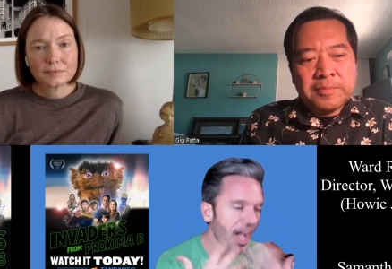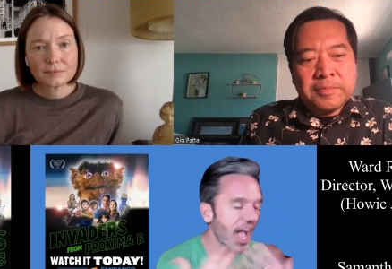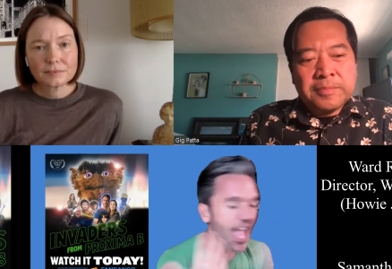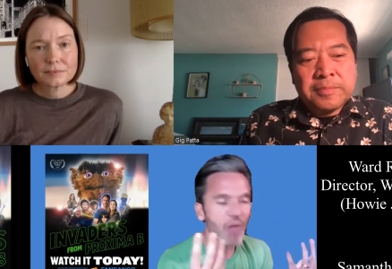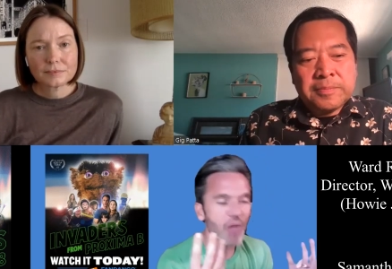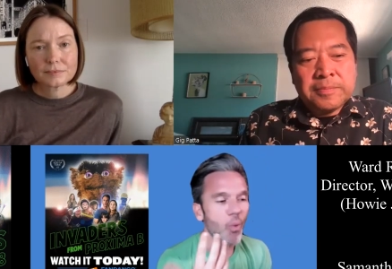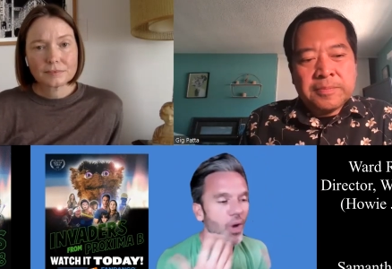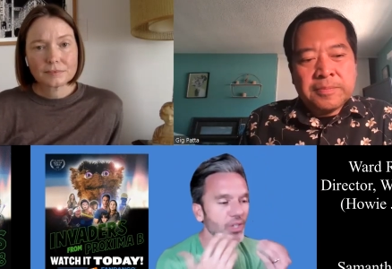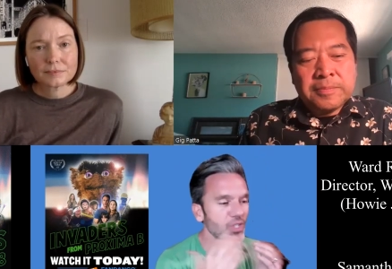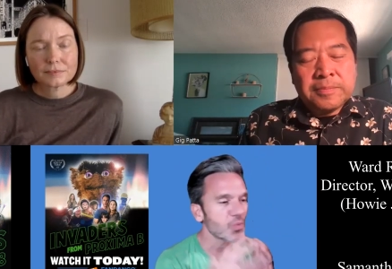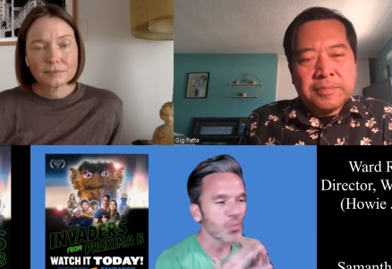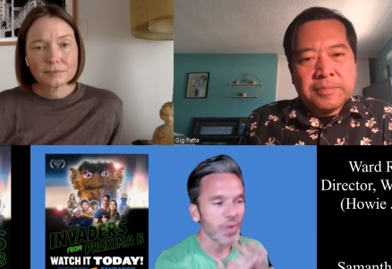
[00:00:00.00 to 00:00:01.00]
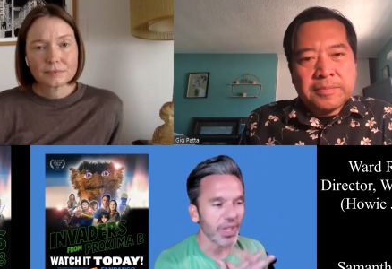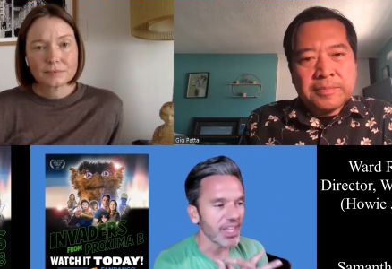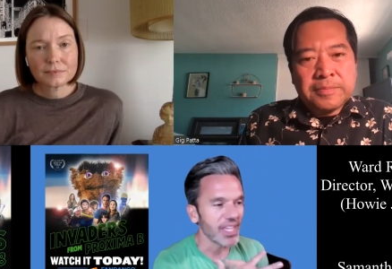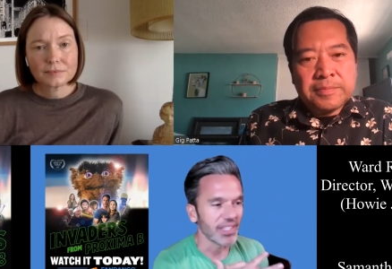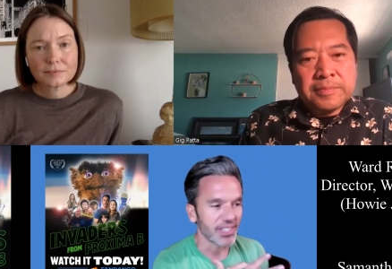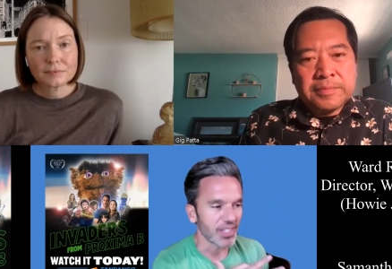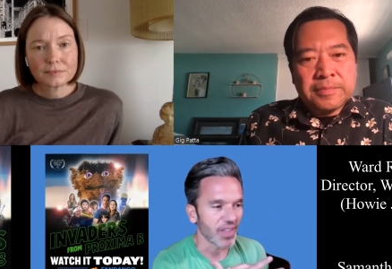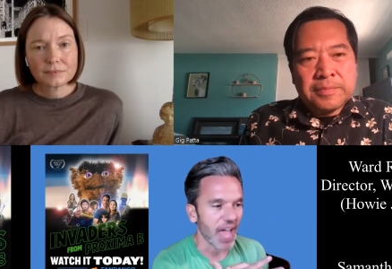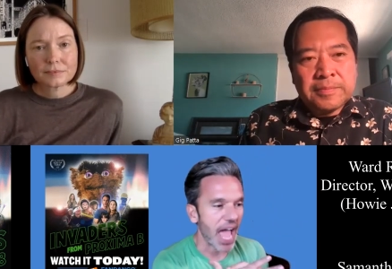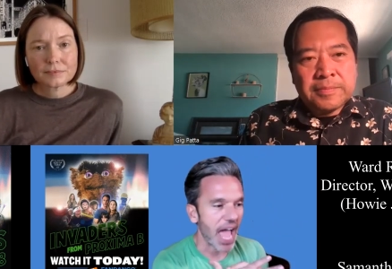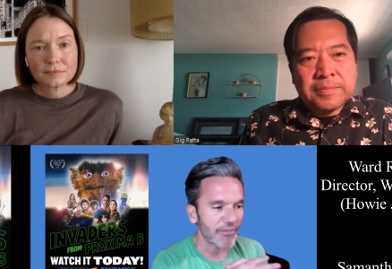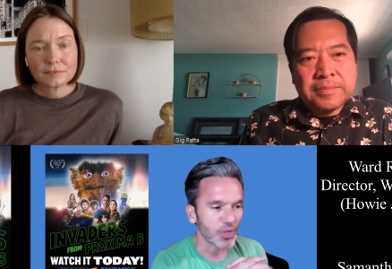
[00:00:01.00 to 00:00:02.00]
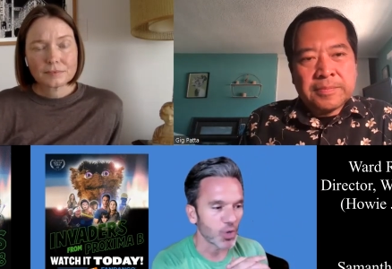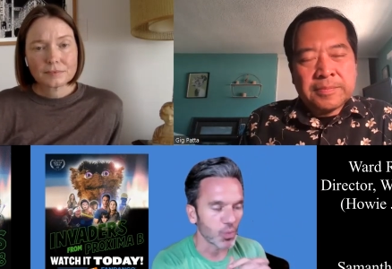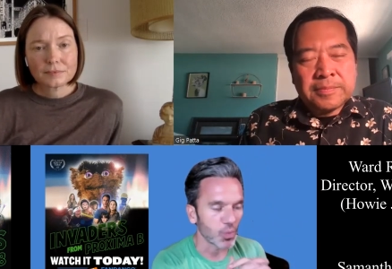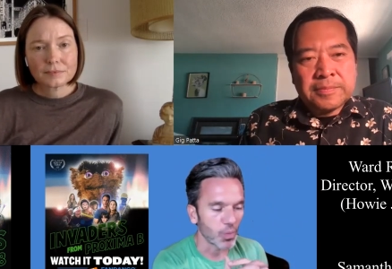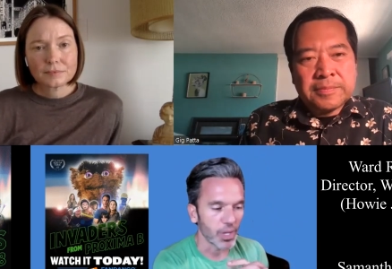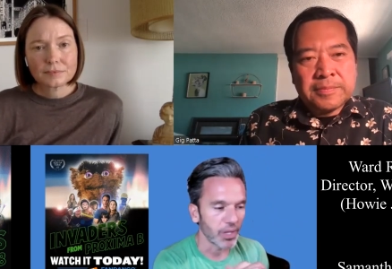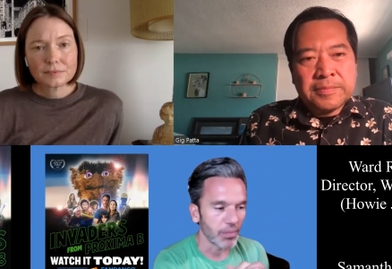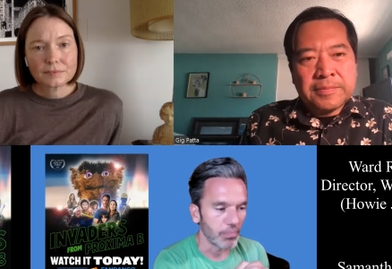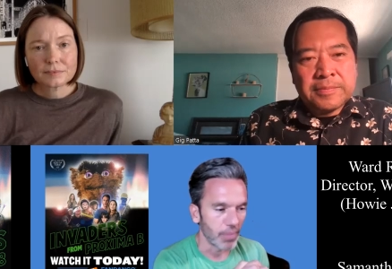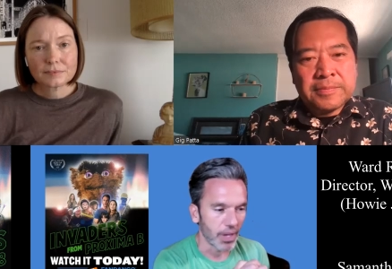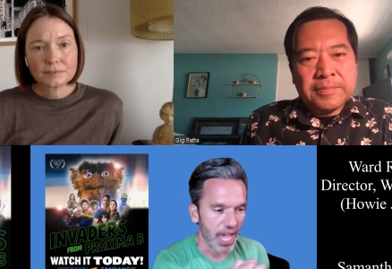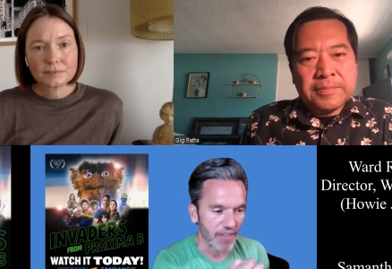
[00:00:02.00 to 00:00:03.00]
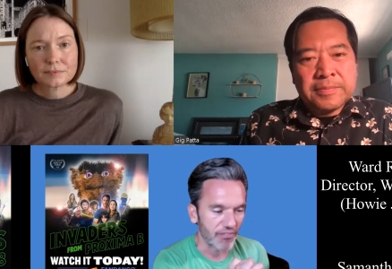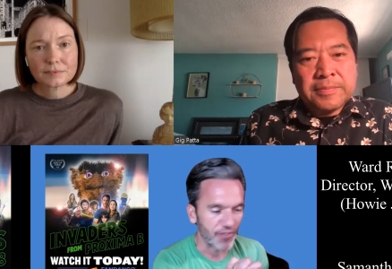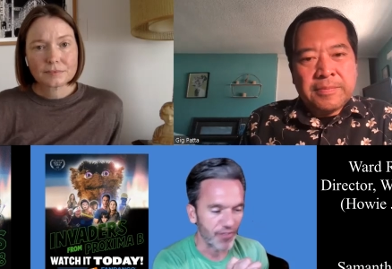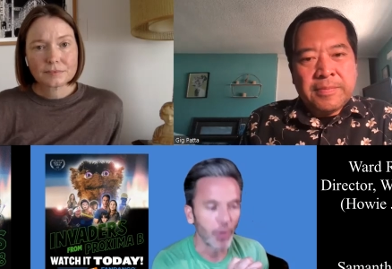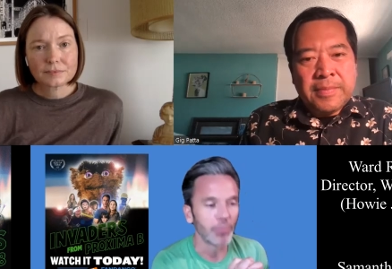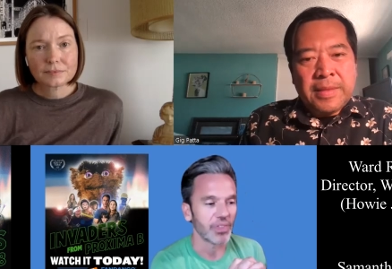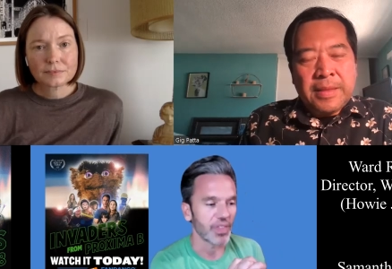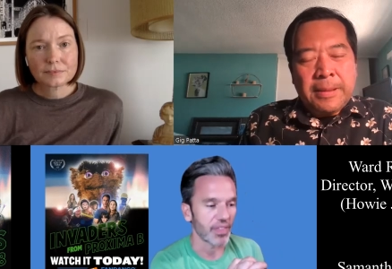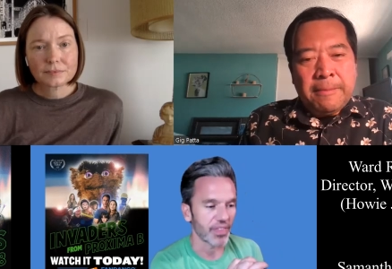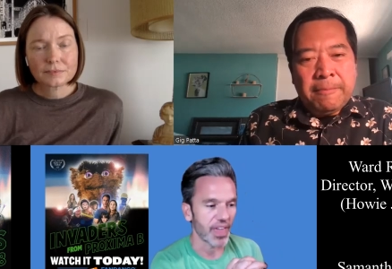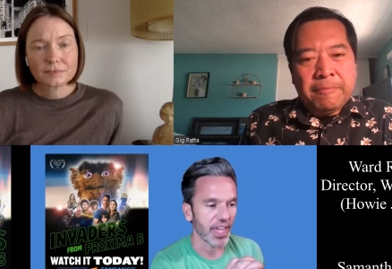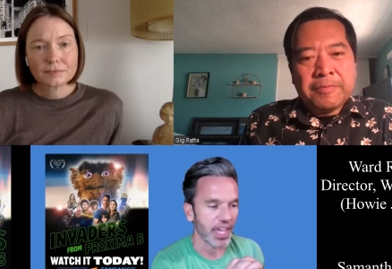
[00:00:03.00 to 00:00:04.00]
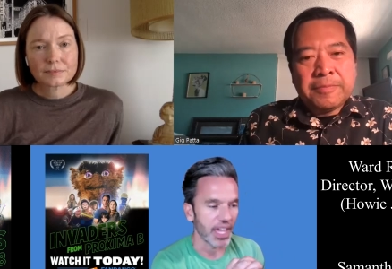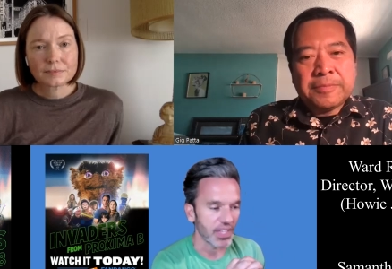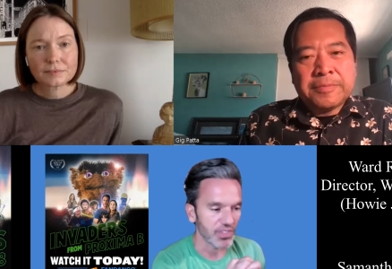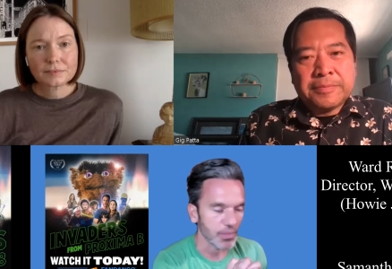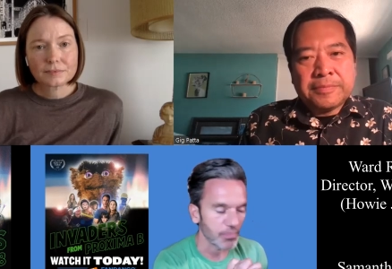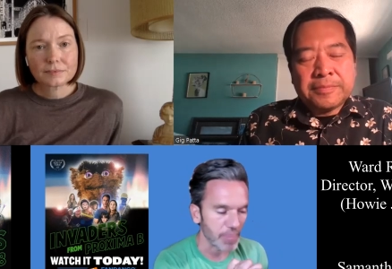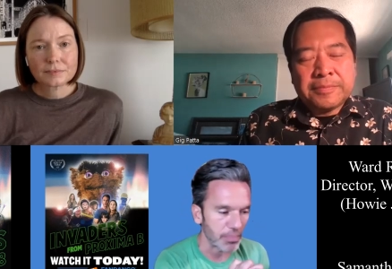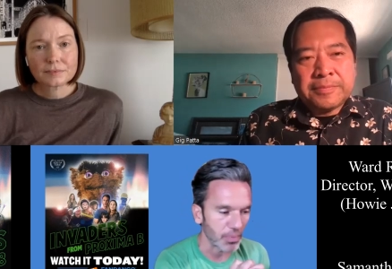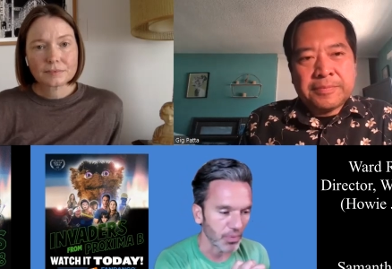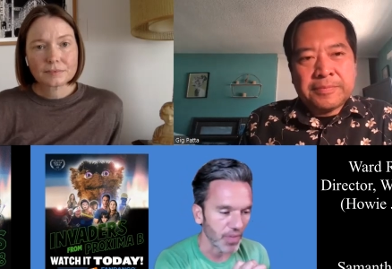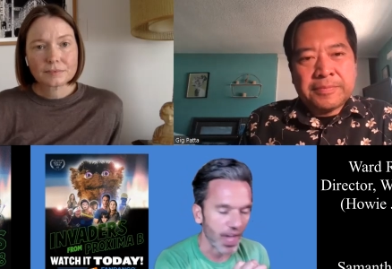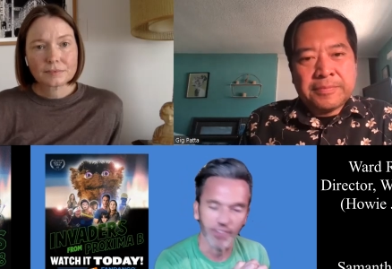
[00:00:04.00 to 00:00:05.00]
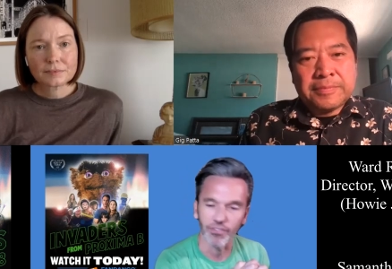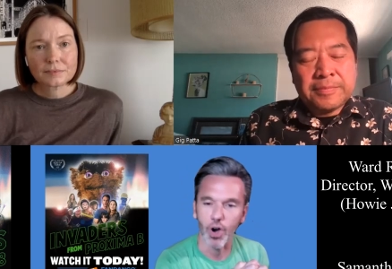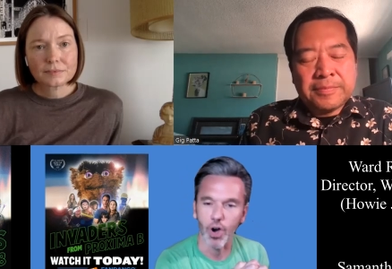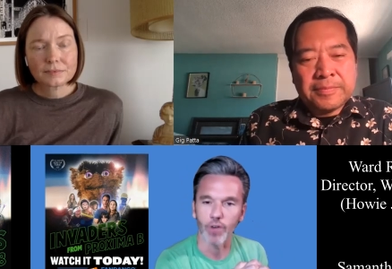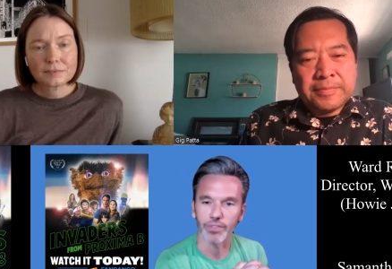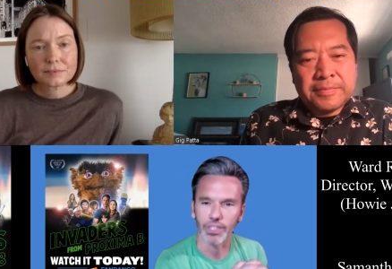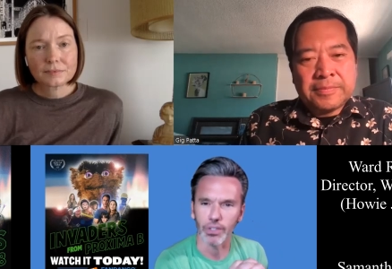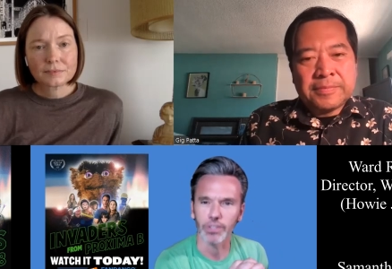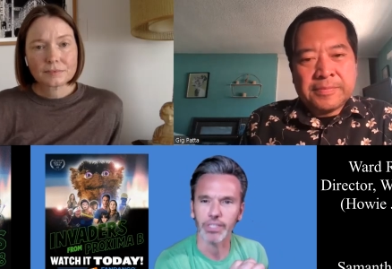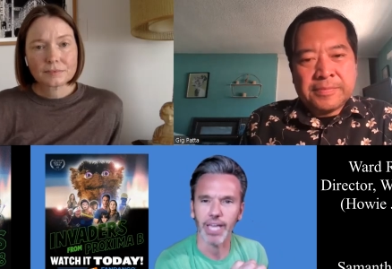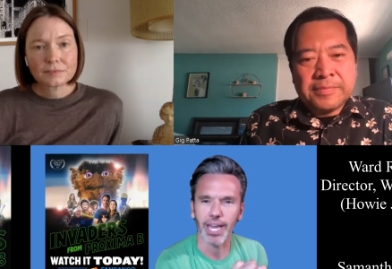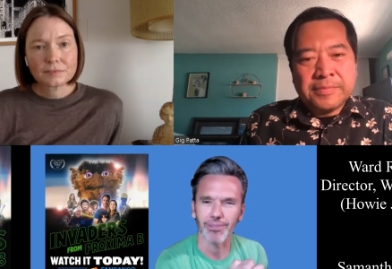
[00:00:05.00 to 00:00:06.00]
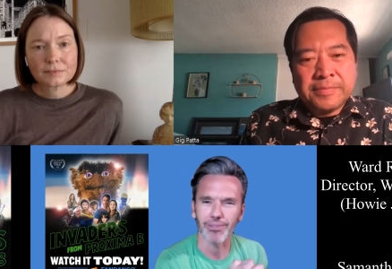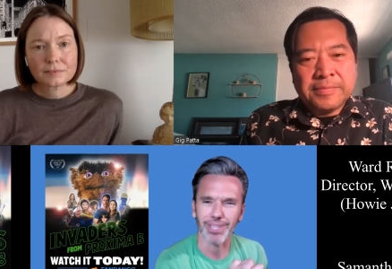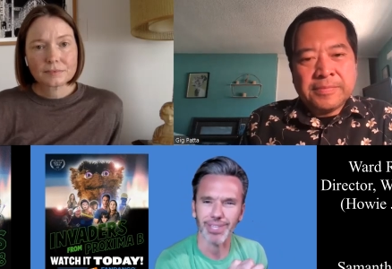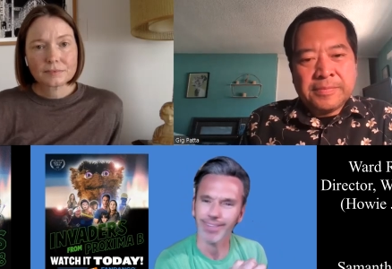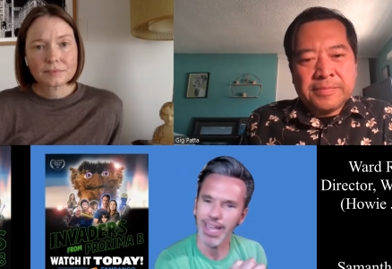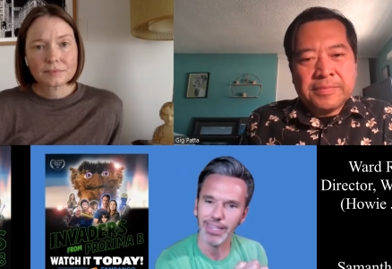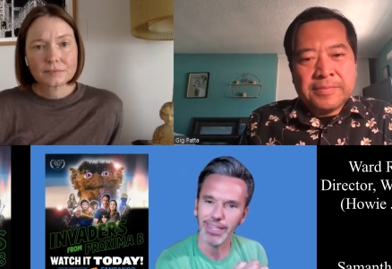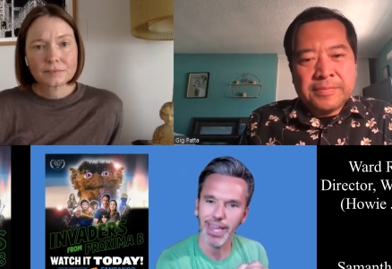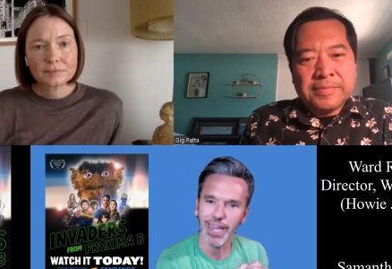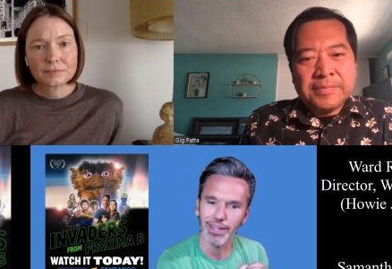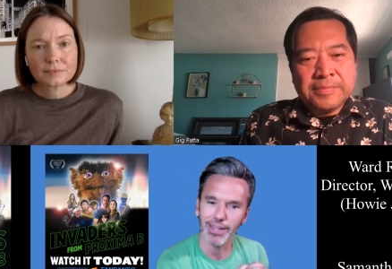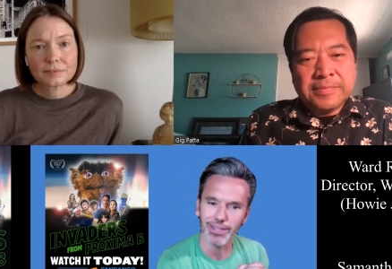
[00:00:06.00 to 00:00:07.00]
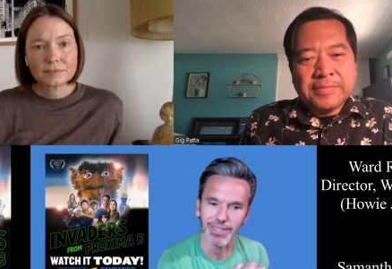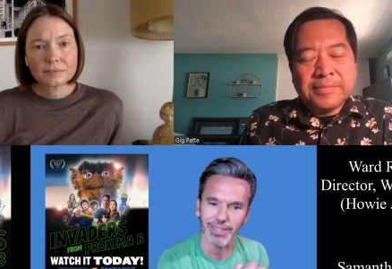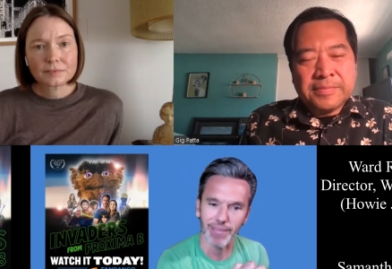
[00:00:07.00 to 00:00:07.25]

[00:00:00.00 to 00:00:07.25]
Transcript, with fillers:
Speaker 1: It wasn't really until after we had filmed the thing and some people not involved had looked at it, it was like, ah, he kind of looks like